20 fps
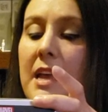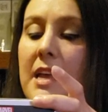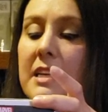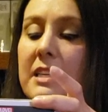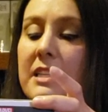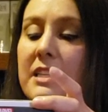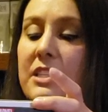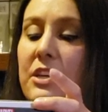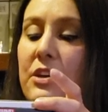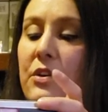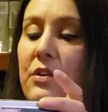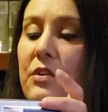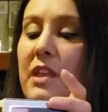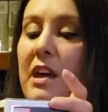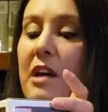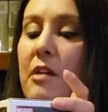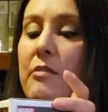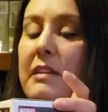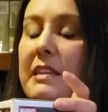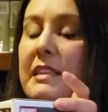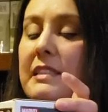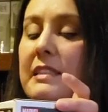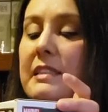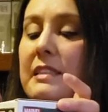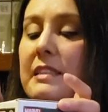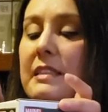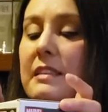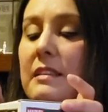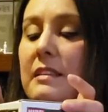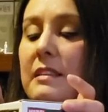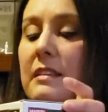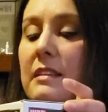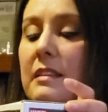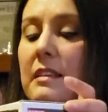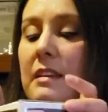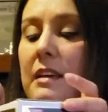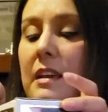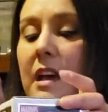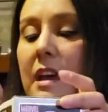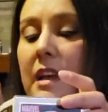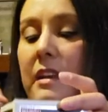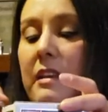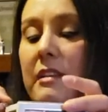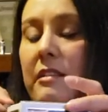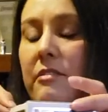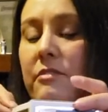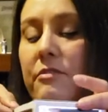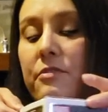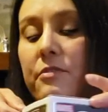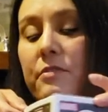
So that was kind of